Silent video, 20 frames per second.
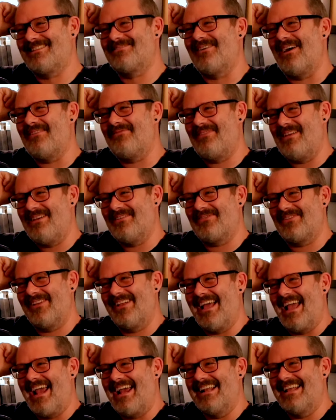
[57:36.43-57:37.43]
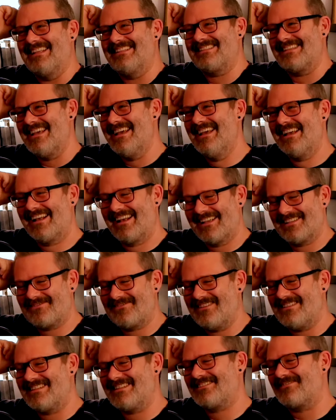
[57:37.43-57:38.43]
why people hate us because we
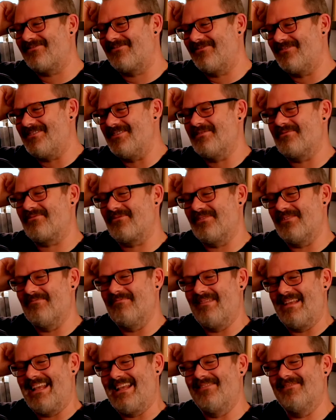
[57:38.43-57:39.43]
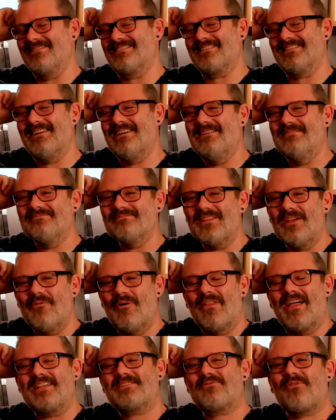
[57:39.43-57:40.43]
just do it for the memes. Well,
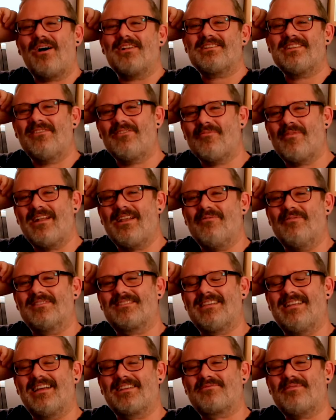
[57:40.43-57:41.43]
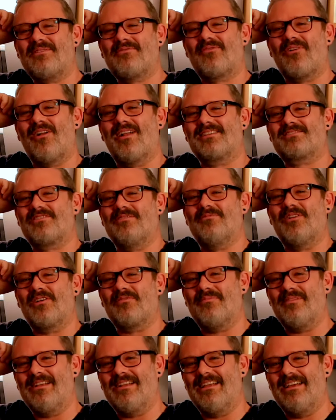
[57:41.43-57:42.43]
thanks for watching, everybody. We'll see you next week for our next Grim Dark
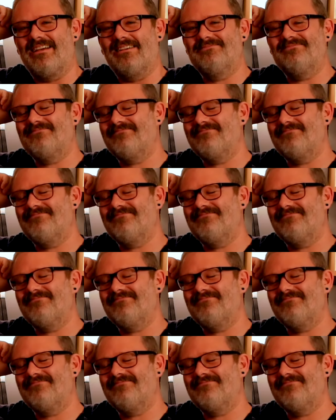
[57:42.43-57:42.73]
Media.